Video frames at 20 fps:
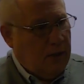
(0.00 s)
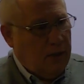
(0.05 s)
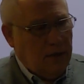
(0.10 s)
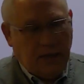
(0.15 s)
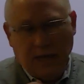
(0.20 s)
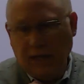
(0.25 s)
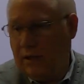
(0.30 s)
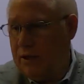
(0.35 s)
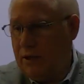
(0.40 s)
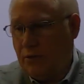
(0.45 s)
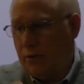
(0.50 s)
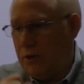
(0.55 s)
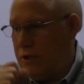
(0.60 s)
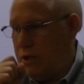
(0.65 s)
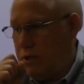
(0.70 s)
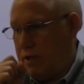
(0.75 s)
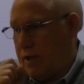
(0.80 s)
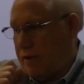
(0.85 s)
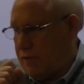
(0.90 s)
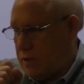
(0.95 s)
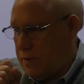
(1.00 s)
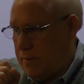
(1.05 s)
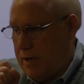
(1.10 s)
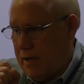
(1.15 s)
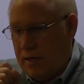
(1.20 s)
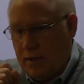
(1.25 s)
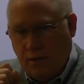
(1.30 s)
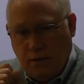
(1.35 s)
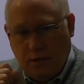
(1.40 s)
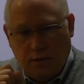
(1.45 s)
they literally just have to
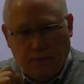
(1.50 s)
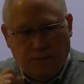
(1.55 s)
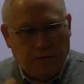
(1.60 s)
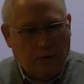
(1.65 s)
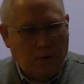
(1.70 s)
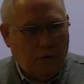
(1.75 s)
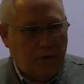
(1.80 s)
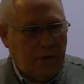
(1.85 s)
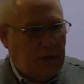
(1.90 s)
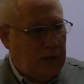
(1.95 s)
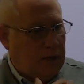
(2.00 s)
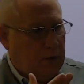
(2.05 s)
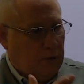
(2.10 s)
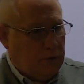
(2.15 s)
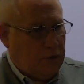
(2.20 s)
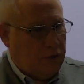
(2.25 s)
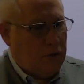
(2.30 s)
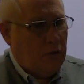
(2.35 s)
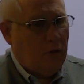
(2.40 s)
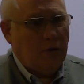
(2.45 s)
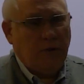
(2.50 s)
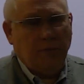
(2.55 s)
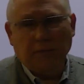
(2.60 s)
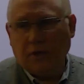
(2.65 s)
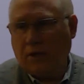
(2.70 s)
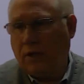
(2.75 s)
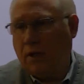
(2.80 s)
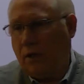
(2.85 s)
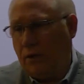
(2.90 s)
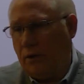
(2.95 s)
speak into their phone and it'll show them the
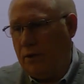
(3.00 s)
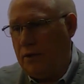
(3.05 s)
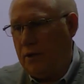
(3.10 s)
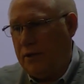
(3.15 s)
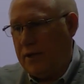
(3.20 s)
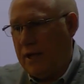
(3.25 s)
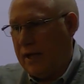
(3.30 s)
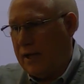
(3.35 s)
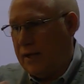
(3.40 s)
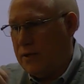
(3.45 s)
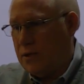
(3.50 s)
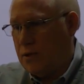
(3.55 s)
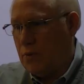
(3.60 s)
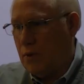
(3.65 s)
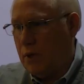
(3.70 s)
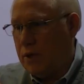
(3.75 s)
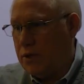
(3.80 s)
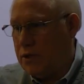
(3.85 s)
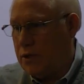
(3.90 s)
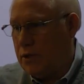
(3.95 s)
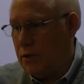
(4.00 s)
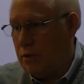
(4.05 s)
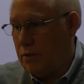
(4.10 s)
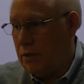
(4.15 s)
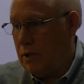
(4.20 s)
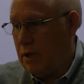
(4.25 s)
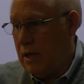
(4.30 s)
color that they can switch to.